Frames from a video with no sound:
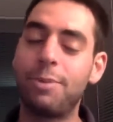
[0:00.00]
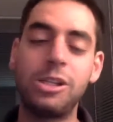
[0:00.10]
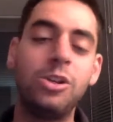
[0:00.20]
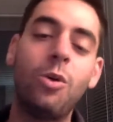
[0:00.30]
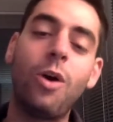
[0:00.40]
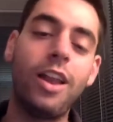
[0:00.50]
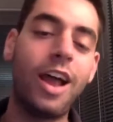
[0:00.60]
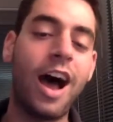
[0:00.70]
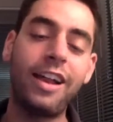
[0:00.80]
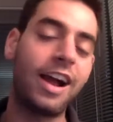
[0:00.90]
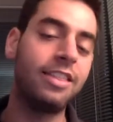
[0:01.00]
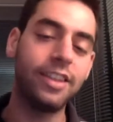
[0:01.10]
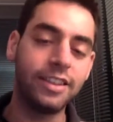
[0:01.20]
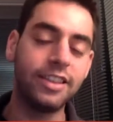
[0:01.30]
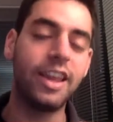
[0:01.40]
You know what?
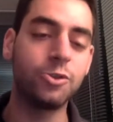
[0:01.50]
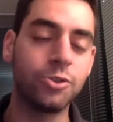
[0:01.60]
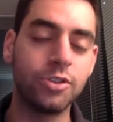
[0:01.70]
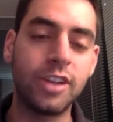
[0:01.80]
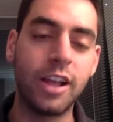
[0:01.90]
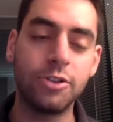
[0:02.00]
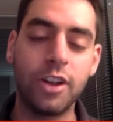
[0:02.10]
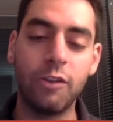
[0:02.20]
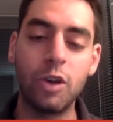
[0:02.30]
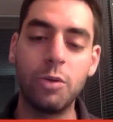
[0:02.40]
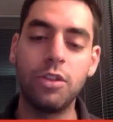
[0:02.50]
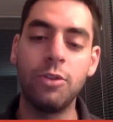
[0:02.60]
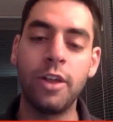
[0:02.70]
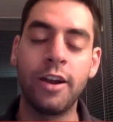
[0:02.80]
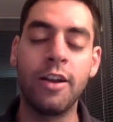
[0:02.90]
I think the Angels are
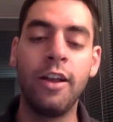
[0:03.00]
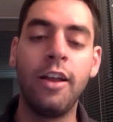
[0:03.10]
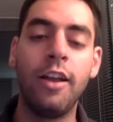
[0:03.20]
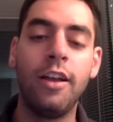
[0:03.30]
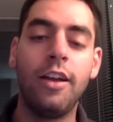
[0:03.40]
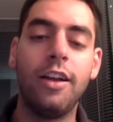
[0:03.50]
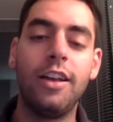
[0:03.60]
I agree with you there.